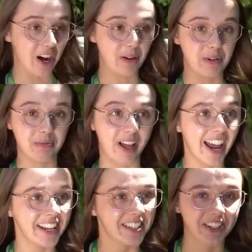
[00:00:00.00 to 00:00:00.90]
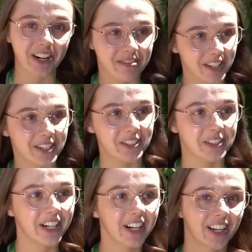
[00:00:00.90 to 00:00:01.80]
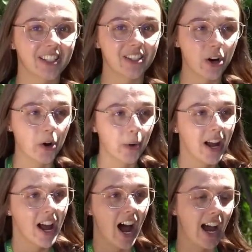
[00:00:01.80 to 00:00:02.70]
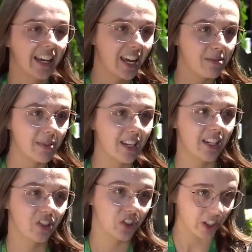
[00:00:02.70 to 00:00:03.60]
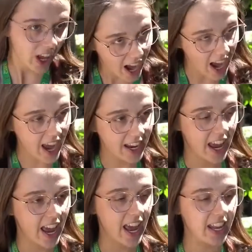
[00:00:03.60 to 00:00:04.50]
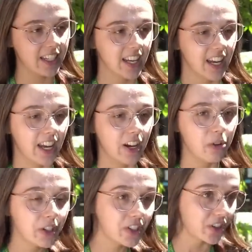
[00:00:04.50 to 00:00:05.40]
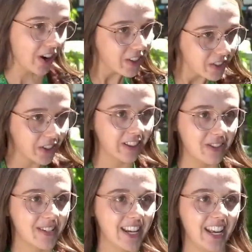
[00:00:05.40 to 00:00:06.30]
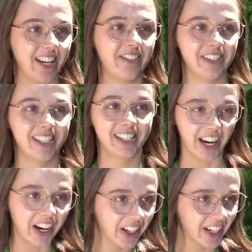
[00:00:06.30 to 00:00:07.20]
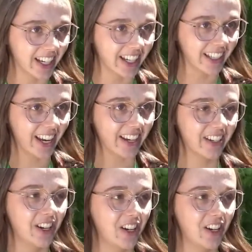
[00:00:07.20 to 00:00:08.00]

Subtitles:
apply, it's a great place to work. And so I came in July and it was stressful at the beginning. It was scary, like